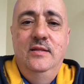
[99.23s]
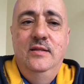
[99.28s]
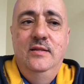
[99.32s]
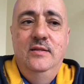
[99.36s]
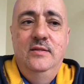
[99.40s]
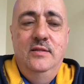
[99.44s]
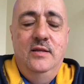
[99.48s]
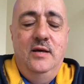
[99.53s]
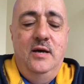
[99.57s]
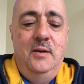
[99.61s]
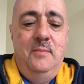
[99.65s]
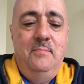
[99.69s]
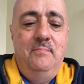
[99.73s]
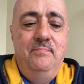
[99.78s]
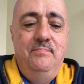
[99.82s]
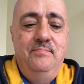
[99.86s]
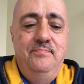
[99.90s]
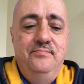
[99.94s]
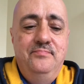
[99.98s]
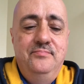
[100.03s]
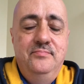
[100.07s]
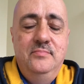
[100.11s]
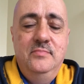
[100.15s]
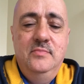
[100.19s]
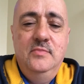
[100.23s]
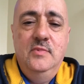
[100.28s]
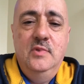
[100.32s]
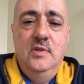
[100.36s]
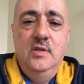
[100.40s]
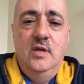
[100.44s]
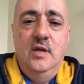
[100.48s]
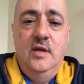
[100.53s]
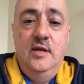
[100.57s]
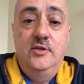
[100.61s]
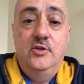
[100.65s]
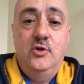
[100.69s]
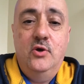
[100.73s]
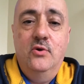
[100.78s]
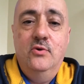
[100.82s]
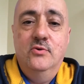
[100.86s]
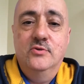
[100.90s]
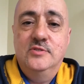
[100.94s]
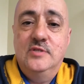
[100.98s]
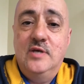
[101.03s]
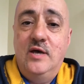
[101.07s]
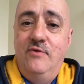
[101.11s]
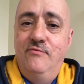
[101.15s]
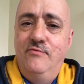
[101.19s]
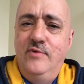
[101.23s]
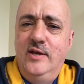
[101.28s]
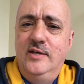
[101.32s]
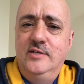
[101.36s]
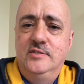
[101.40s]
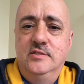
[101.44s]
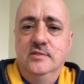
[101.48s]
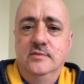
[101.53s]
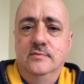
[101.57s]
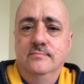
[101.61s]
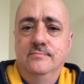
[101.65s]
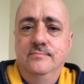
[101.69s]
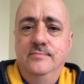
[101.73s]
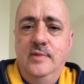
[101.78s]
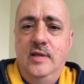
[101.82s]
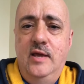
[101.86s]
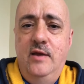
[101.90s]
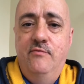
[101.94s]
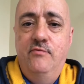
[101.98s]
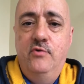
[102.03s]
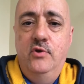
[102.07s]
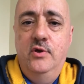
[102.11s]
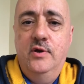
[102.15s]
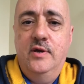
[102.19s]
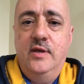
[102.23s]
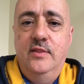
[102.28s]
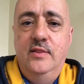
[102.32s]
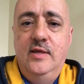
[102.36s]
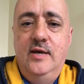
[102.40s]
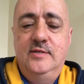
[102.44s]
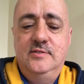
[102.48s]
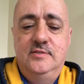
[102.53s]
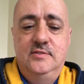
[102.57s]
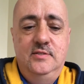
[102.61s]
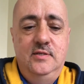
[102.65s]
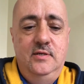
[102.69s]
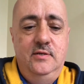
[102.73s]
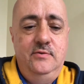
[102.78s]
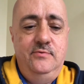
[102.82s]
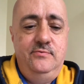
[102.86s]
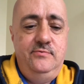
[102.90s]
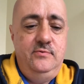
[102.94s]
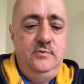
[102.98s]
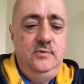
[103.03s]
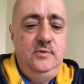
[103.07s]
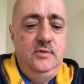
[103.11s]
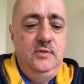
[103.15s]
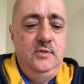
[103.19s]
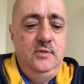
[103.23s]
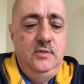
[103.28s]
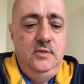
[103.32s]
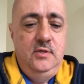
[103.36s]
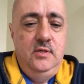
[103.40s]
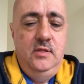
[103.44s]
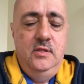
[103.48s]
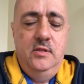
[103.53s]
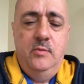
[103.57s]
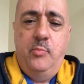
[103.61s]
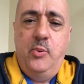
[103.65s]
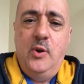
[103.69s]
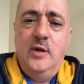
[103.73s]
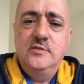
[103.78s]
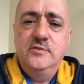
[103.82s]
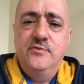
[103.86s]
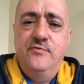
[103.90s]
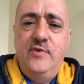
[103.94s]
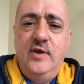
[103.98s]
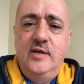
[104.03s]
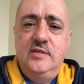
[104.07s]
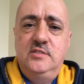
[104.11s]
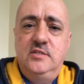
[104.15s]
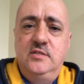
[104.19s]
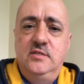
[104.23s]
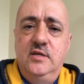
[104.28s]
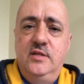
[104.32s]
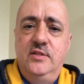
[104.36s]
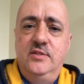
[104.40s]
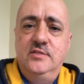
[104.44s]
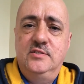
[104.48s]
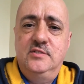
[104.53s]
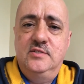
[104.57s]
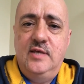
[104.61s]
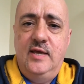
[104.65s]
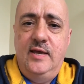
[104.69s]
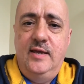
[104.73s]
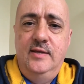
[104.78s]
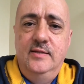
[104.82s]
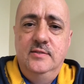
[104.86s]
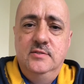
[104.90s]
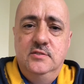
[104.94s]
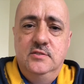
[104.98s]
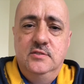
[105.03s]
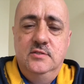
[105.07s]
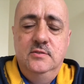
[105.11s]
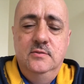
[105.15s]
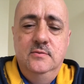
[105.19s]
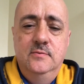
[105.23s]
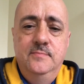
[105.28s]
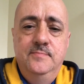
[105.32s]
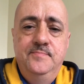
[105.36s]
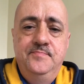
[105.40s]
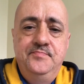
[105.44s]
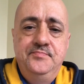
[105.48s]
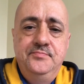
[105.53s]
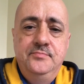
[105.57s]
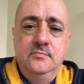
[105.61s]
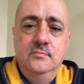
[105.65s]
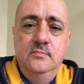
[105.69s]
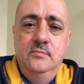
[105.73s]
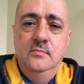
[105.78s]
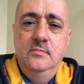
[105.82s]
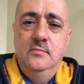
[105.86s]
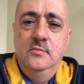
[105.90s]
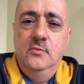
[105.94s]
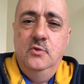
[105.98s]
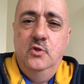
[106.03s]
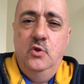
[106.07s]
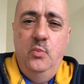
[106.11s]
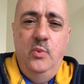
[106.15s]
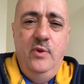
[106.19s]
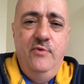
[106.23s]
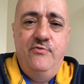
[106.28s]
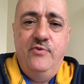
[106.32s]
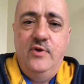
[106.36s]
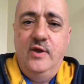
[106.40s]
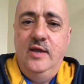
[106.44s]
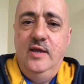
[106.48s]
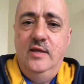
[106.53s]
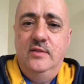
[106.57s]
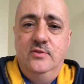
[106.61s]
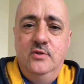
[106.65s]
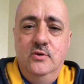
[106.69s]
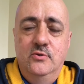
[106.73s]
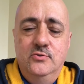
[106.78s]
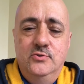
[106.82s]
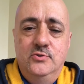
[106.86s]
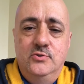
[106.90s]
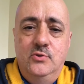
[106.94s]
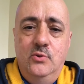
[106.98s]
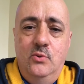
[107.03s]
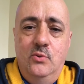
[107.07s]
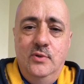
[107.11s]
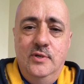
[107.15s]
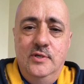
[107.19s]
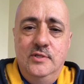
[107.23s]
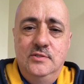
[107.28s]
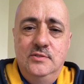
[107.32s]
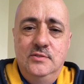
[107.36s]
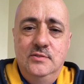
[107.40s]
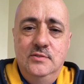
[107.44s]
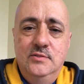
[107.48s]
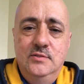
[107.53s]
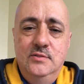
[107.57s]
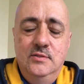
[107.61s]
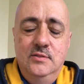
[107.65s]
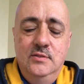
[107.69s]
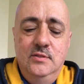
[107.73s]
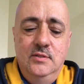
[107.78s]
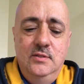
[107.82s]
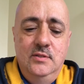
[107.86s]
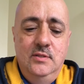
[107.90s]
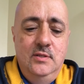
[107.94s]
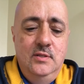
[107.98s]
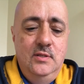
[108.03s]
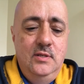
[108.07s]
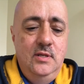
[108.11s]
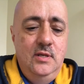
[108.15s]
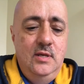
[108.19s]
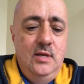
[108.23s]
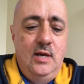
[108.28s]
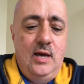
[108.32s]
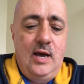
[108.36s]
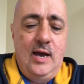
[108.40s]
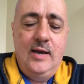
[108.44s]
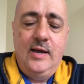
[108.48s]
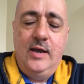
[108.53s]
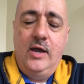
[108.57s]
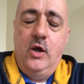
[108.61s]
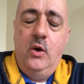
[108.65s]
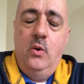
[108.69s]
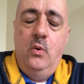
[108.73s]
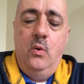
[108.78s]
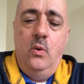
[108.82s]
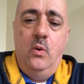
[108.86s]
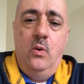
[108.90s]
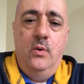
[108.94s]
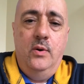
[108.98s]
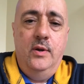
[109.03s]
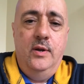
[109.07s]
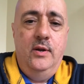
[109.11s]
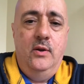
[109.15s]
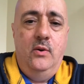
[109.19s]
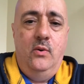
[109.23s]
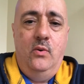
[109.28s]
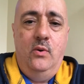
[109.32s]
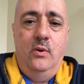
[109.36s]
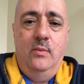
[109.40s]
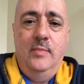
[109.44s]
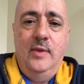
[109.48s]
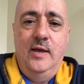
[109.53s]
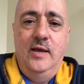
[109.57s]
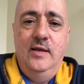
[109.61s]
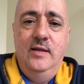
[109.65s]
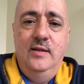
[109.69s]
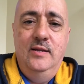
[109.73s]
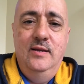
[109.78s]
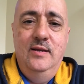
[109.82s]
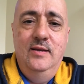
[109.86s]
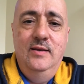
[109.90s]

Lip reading: Eternal salvation. They ever look at that stuff? The preservation of the saints. Do we forget those stories? I can go on and on, man.